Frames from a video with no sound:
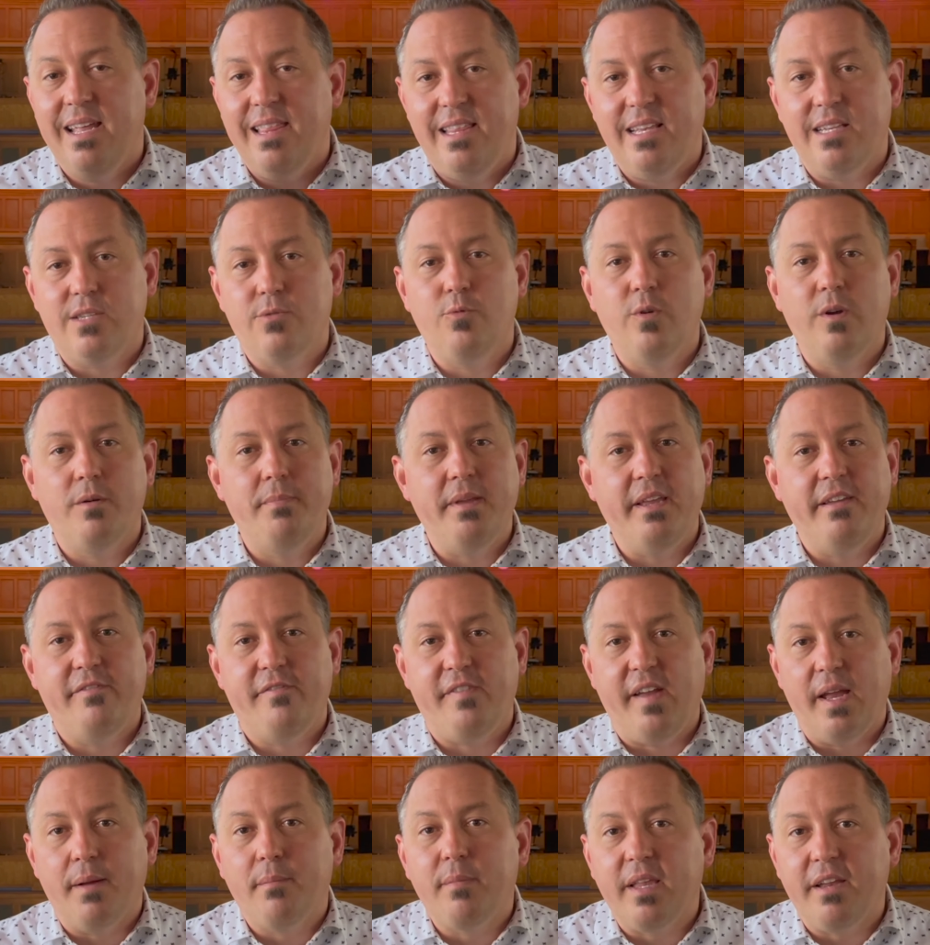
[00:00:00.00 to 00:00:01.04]
This will be
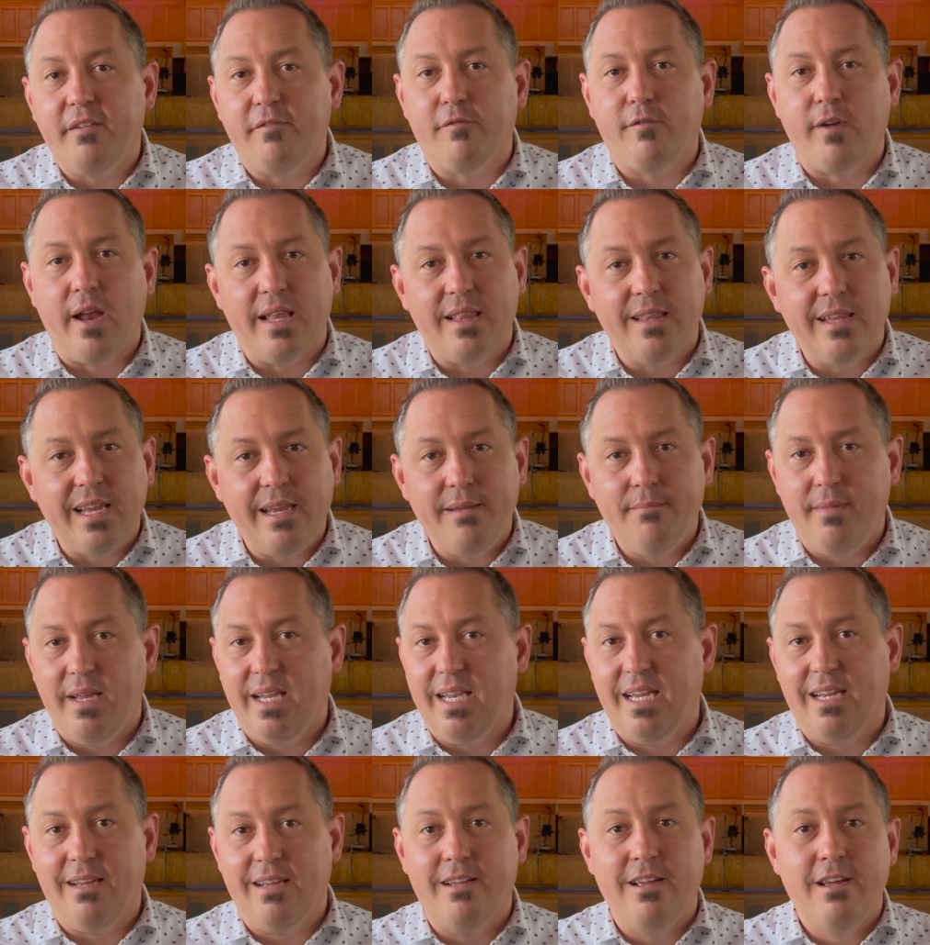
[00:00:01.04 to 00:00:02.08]
family friendly,
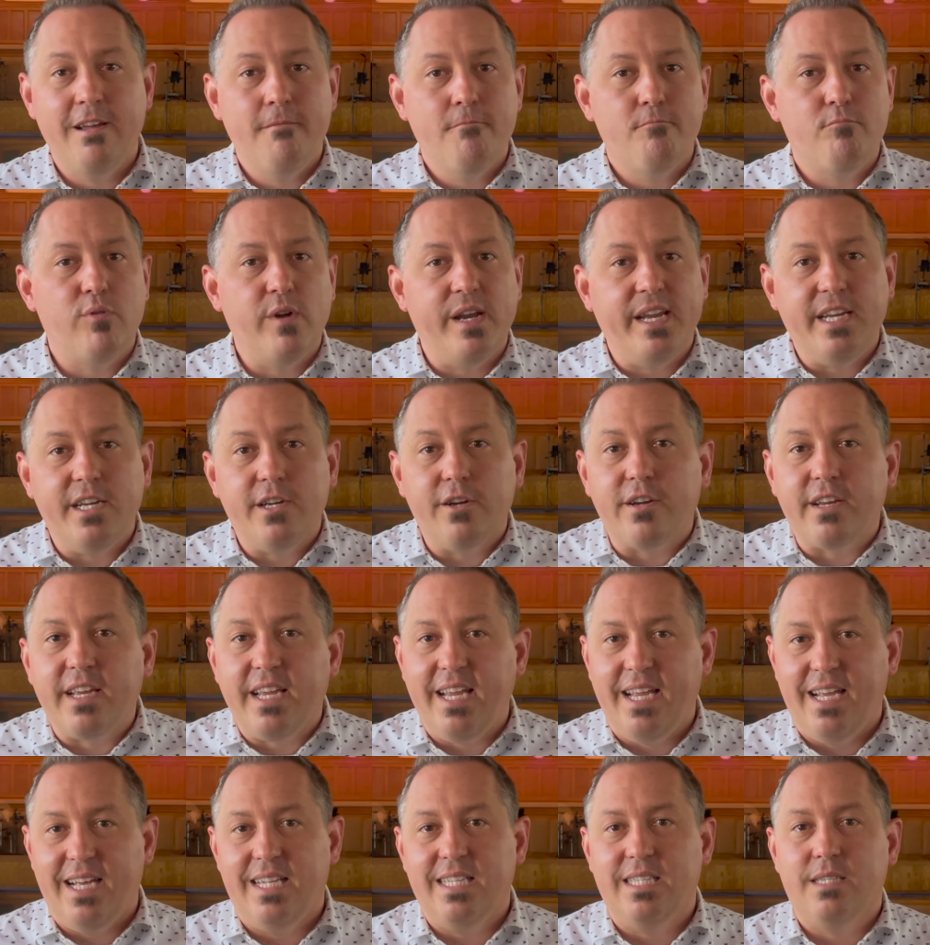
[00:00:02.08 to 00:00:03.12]
meaning bring your
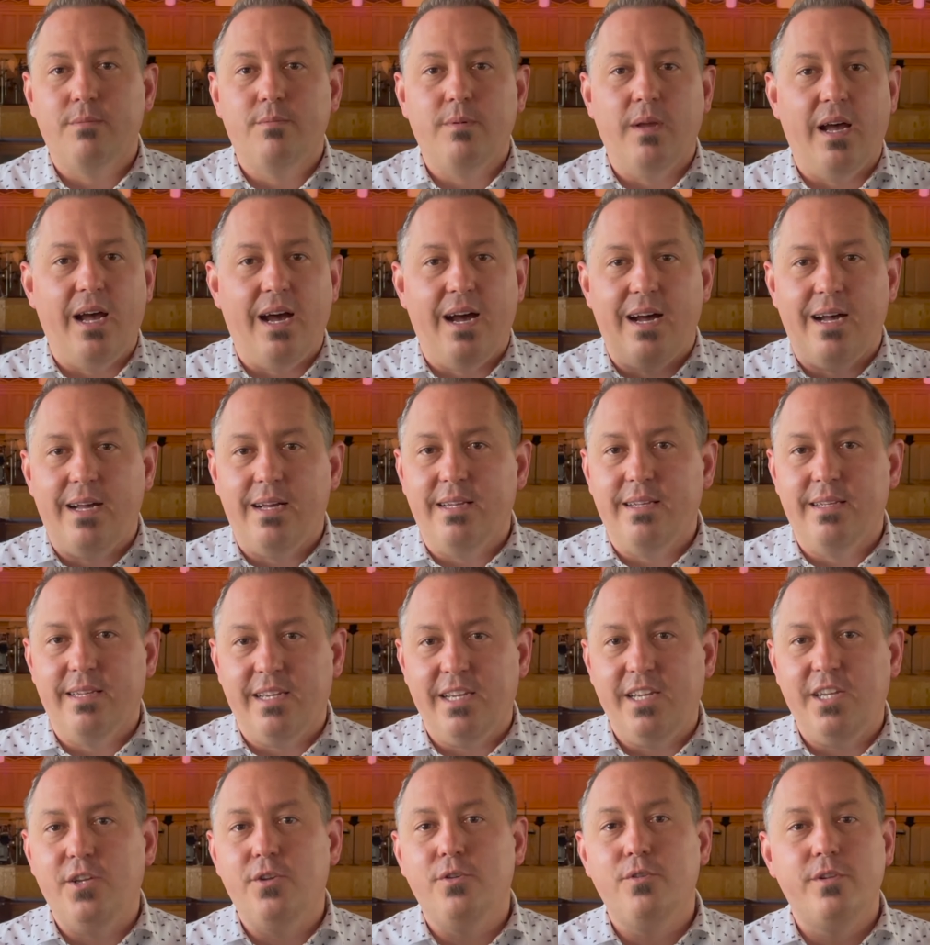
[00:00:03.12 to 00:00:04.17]
kids. Uh,
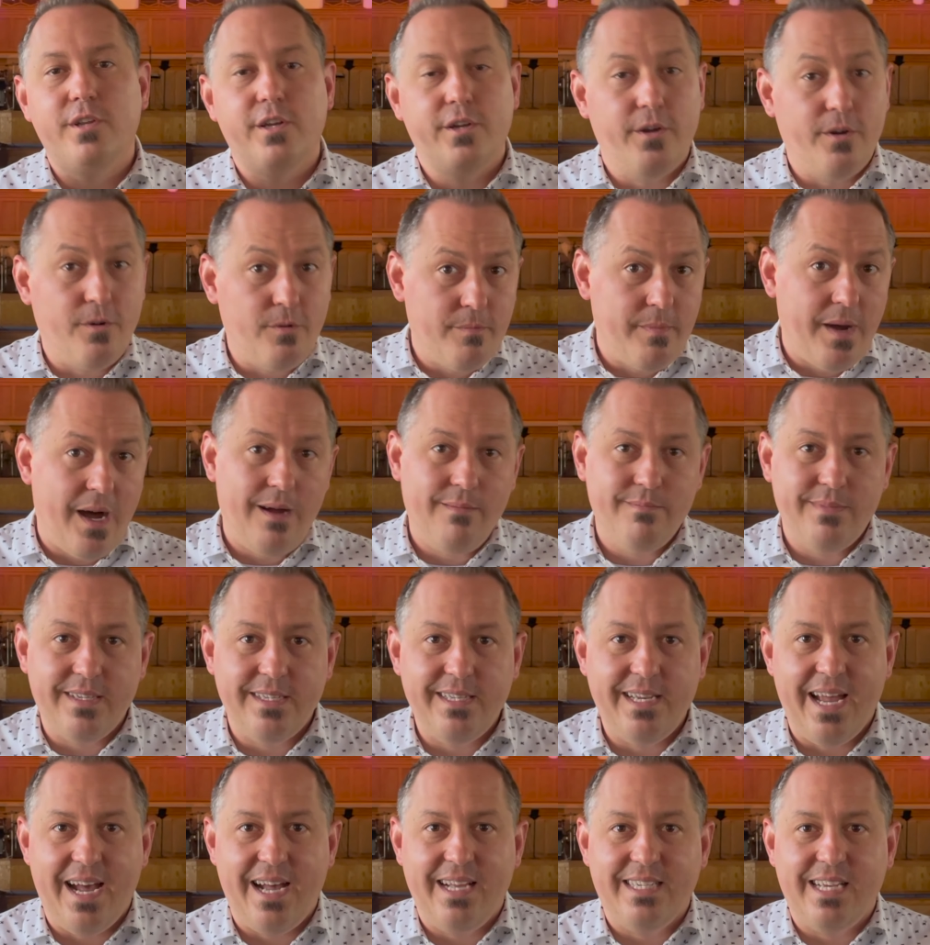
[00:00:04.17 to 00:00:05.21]
you know, moms and
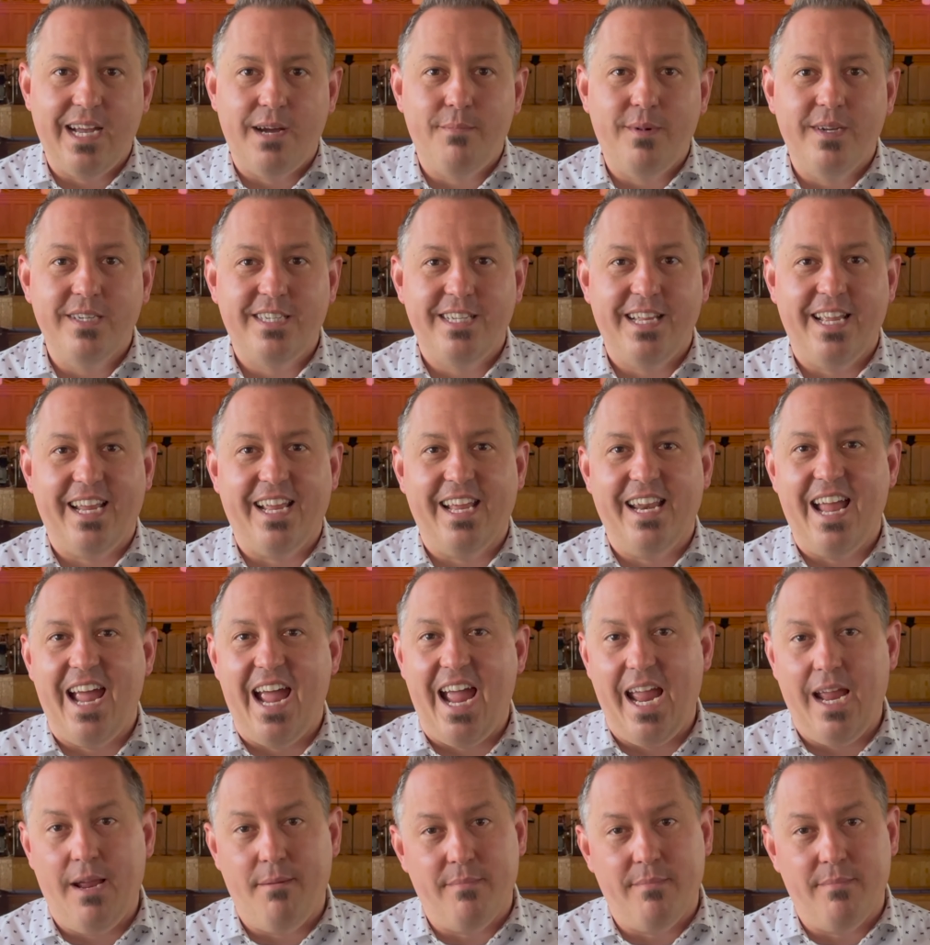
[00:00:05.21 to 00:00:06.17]
dads, how much they can hang.